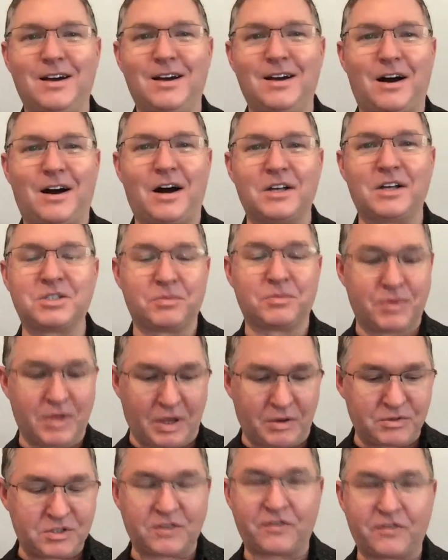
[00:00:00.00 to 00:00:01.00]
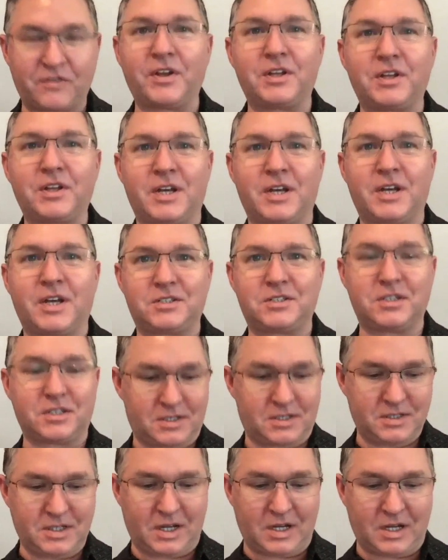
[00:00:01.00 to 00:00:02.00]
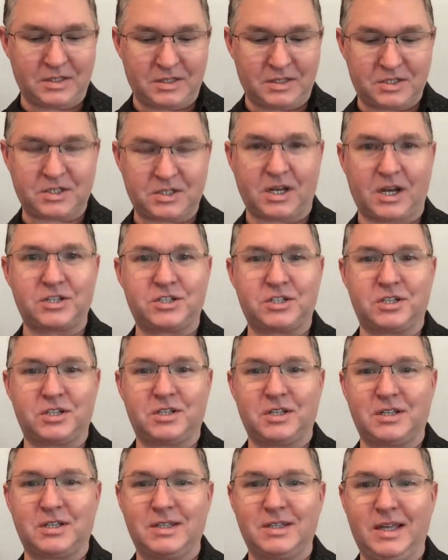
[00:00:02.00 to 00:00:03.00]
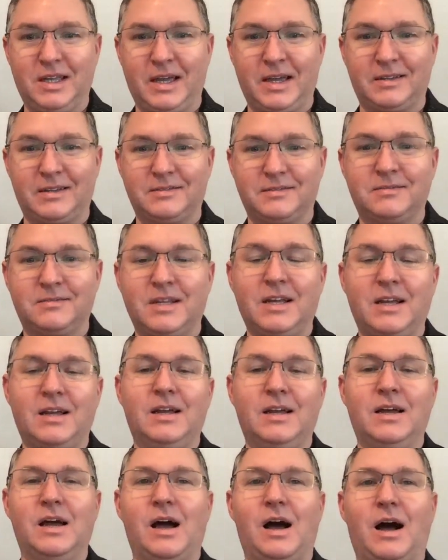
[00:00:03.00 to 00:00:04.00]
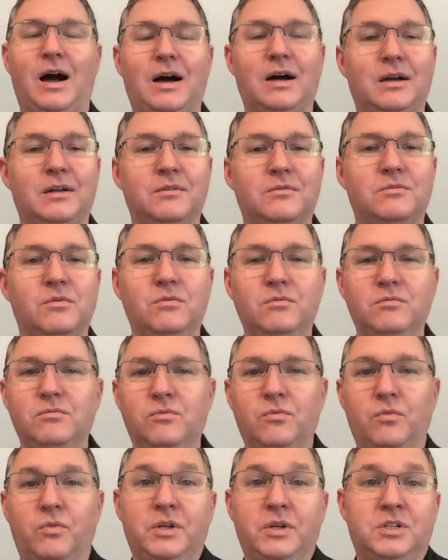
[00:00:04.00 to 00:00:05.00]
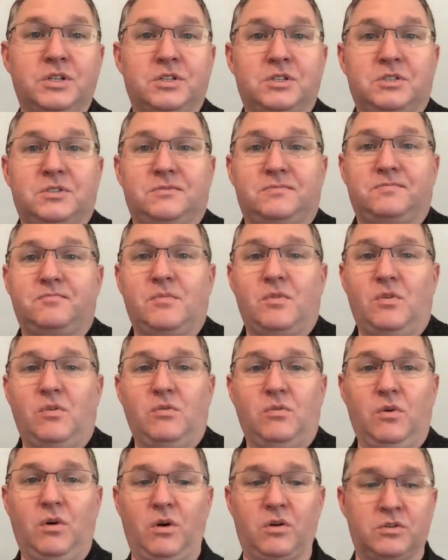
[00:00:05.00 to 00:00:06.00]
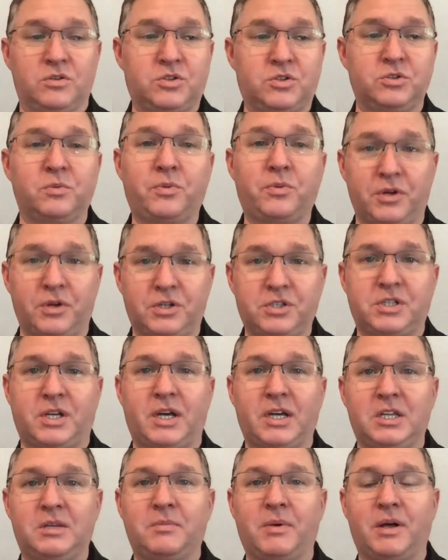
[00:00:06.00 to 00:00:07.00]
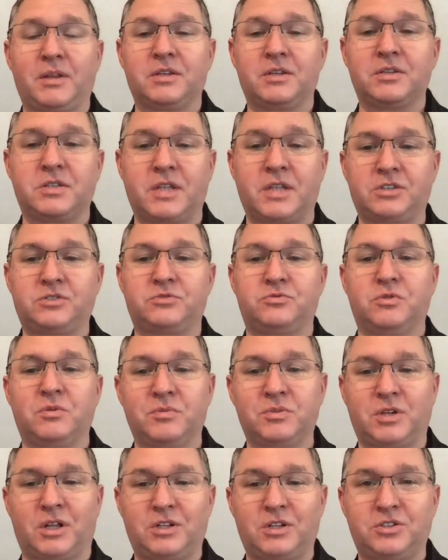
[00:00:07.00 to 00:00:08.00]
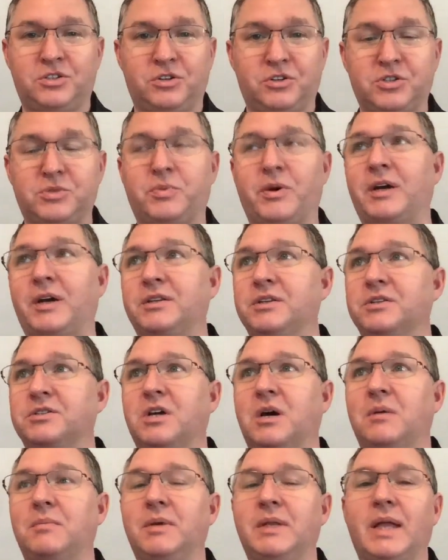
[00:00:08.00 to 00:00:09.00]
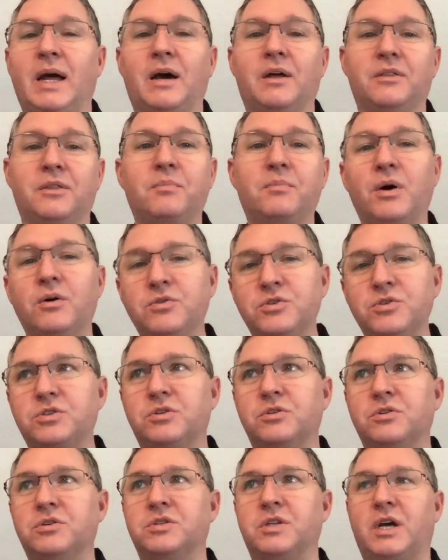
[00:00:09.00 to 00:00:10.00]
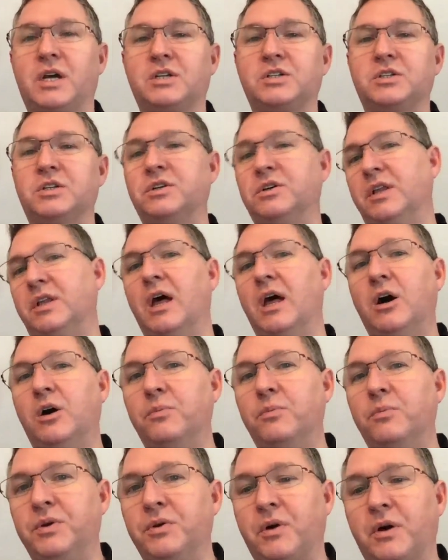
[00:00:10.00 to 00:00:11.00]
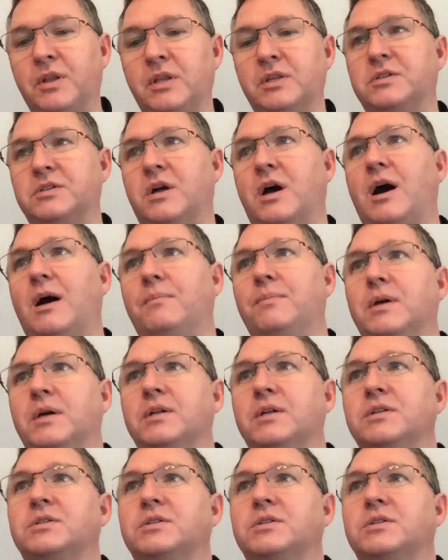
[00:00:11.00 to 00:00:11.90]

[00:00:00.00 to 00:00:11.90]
Awesome. Well, that was a fantastic discussion, and we just are super excited about this next rheumatology nurse practice coming out. The poster is actually going to help you on this topic.